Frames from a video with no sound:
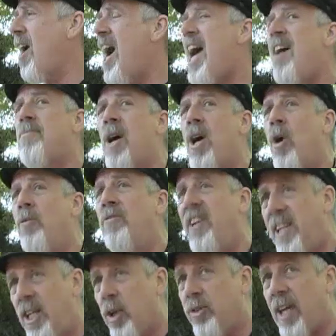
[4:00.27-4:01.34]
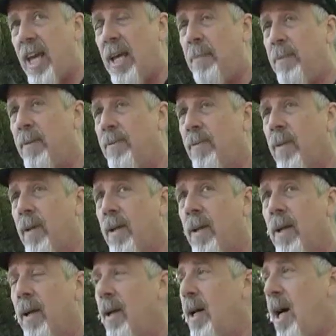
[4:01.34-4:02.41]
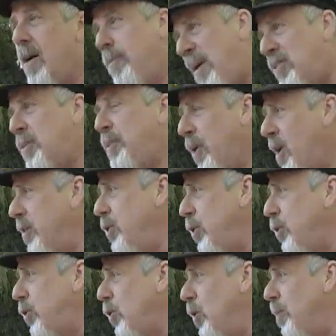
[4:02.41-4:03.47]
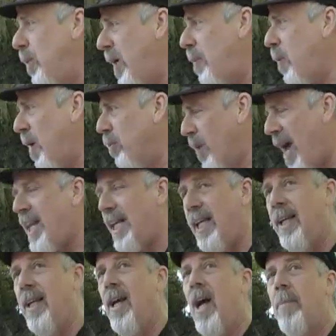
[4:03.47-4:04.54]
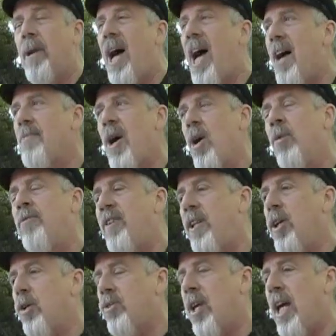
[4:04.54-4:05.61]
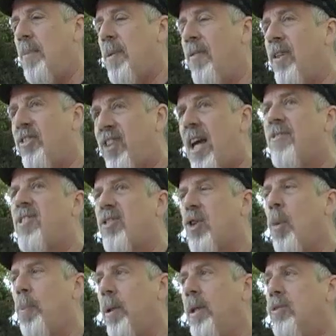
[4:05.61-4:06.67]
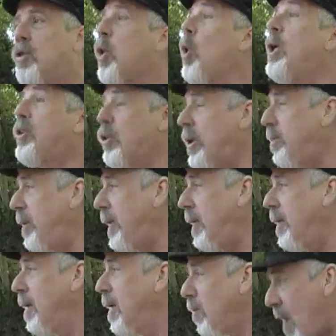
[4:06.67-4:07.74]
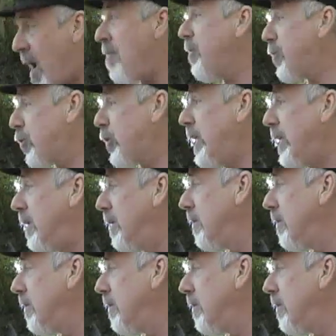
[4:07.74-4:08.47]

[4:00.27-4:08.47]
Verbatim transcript: I have my own videotape. I'll eventually put it on YouTube when I'm, when I'm ready. But I have my own videotape of the San Francisco police torturing me right on the street.